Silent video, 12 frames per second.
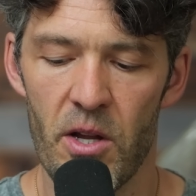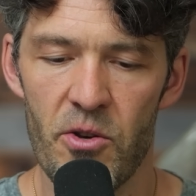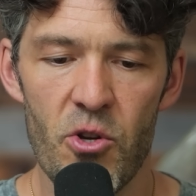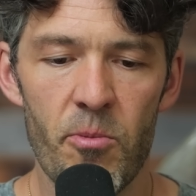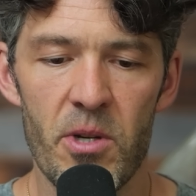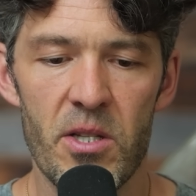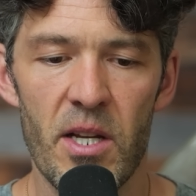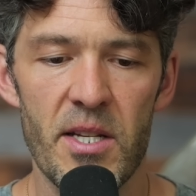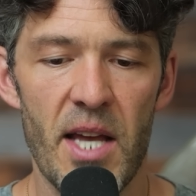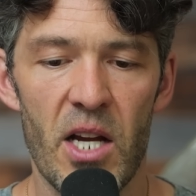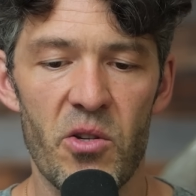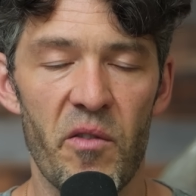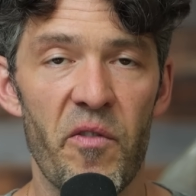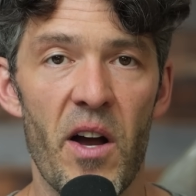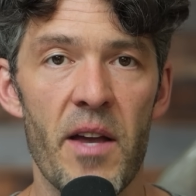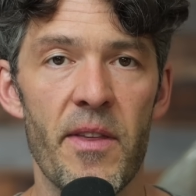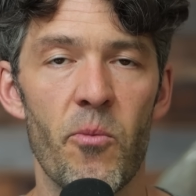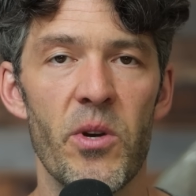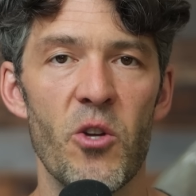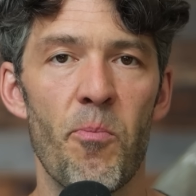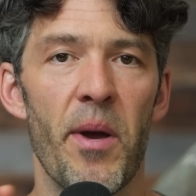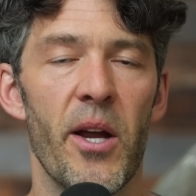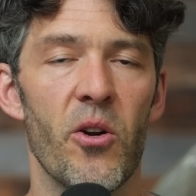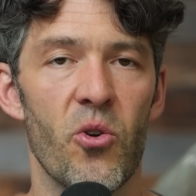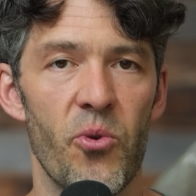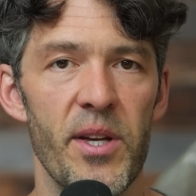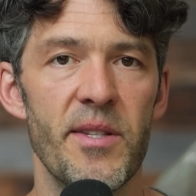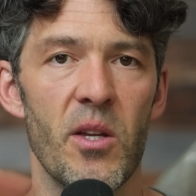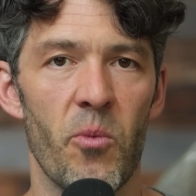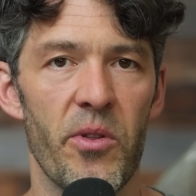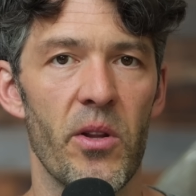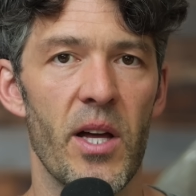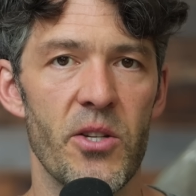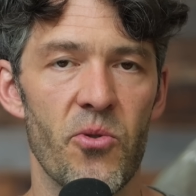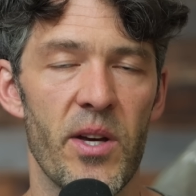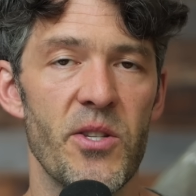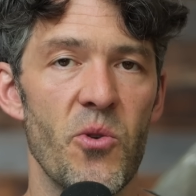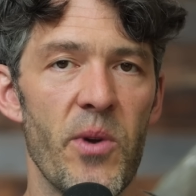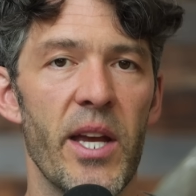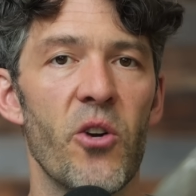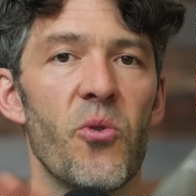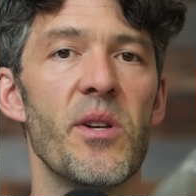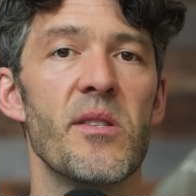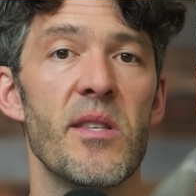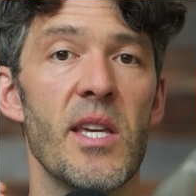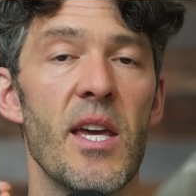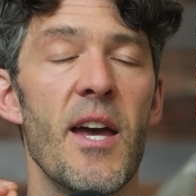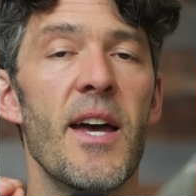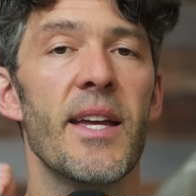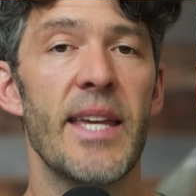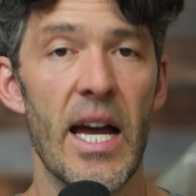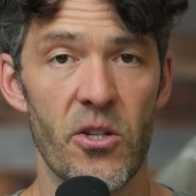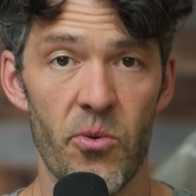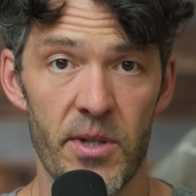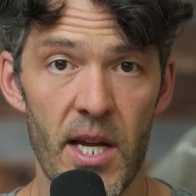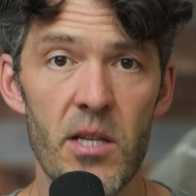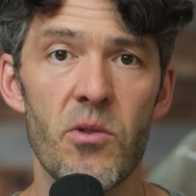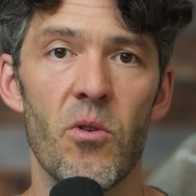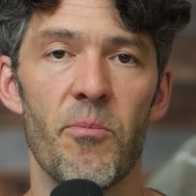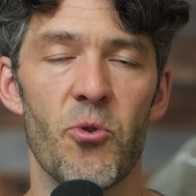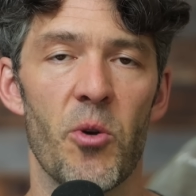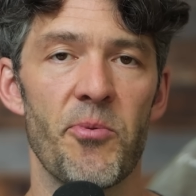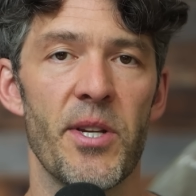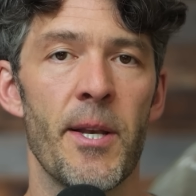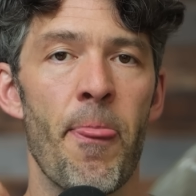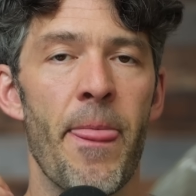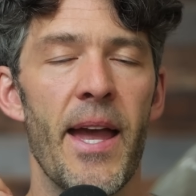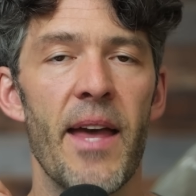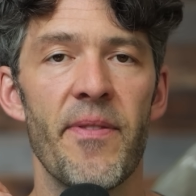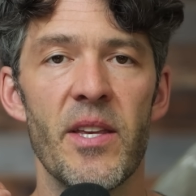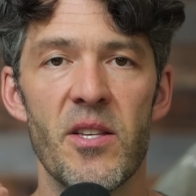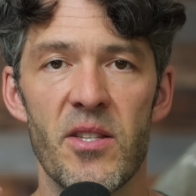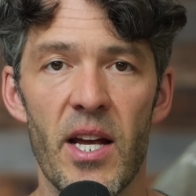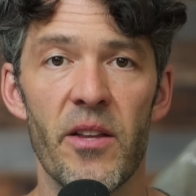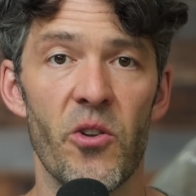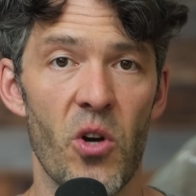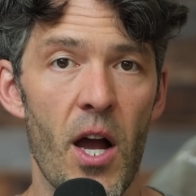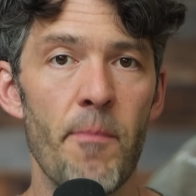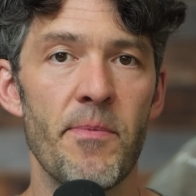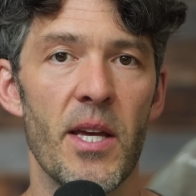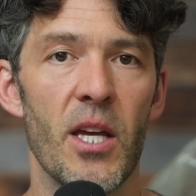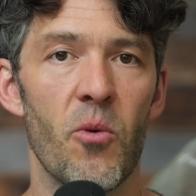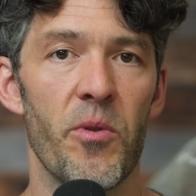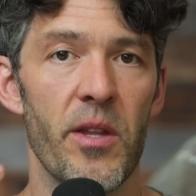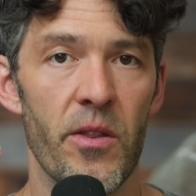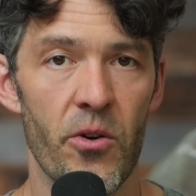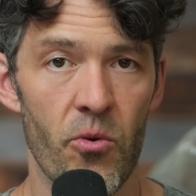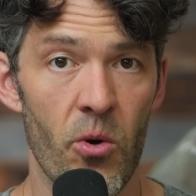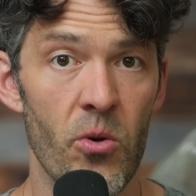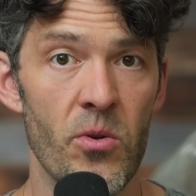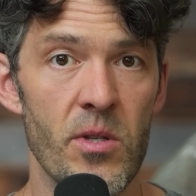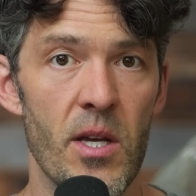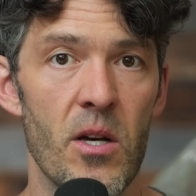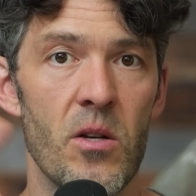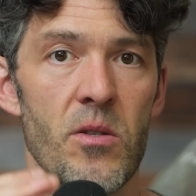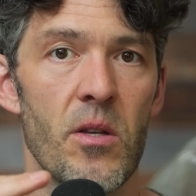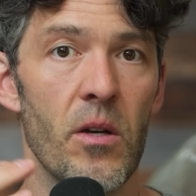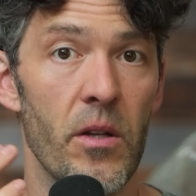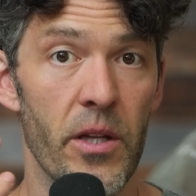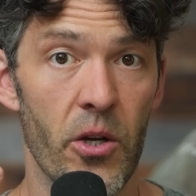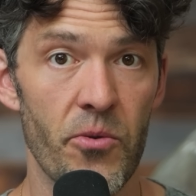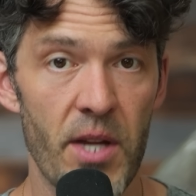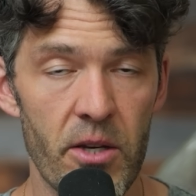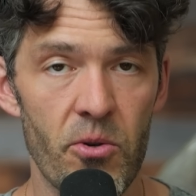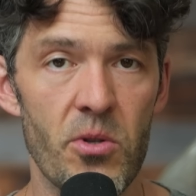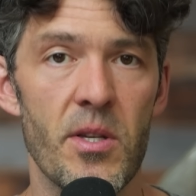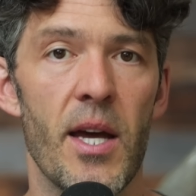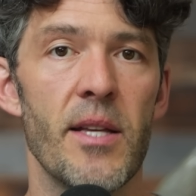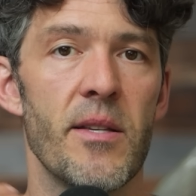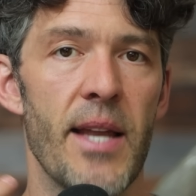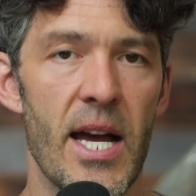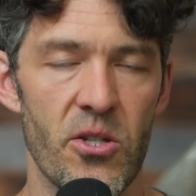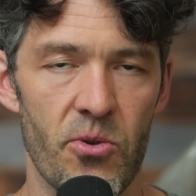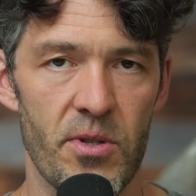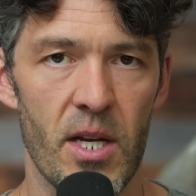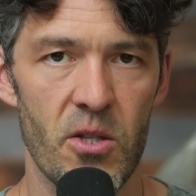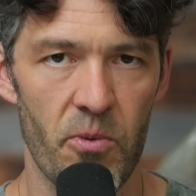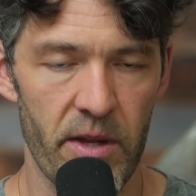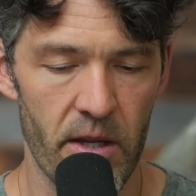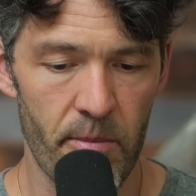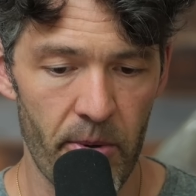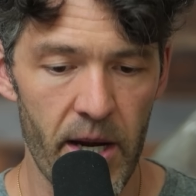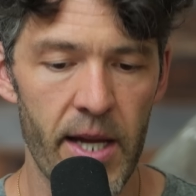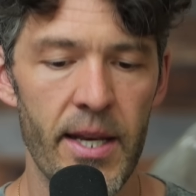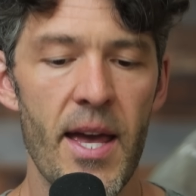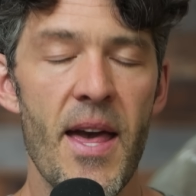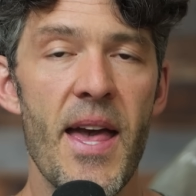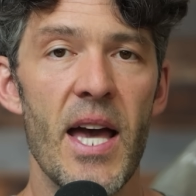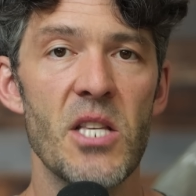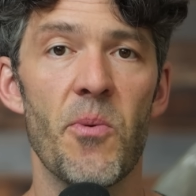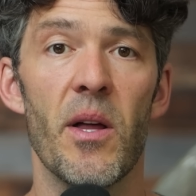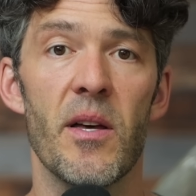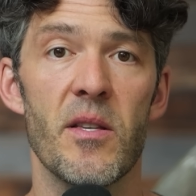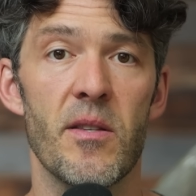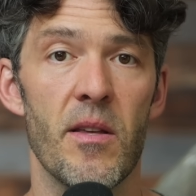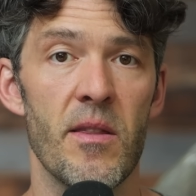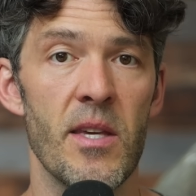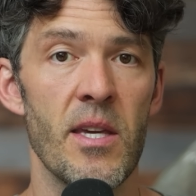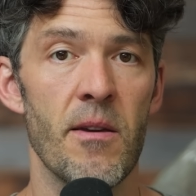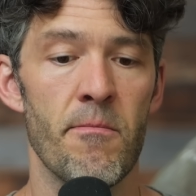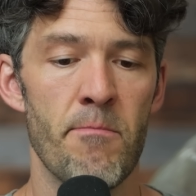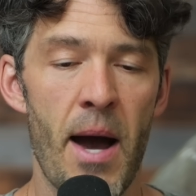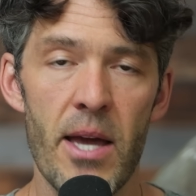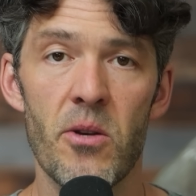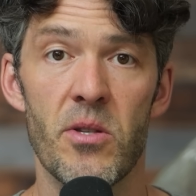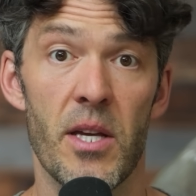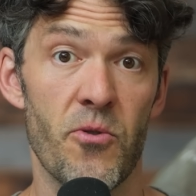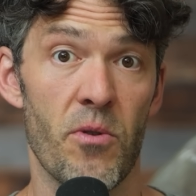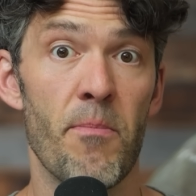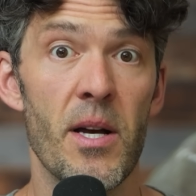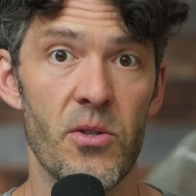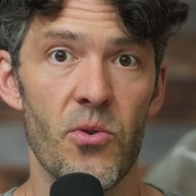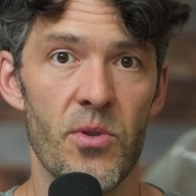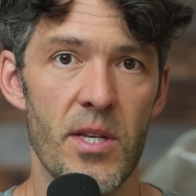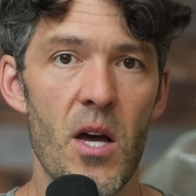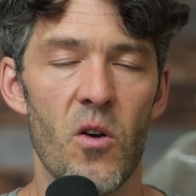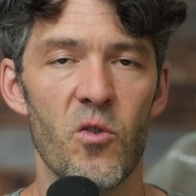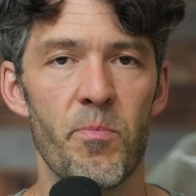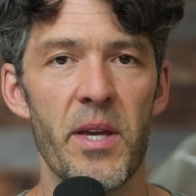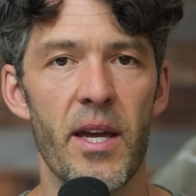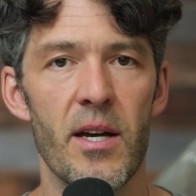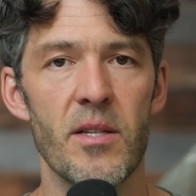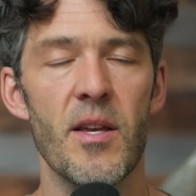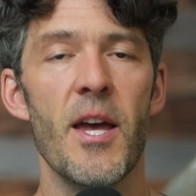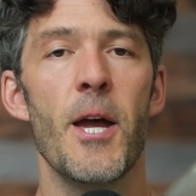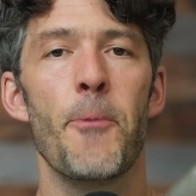And numerous studies actually find that when you pair creatine with electrolytes, you increase the gastrointestinal absorption and the cellular uptake within the neuronal cells, the oligodendrocytes and astrocytes within the brain, as well as the myocytes or muscle cells, because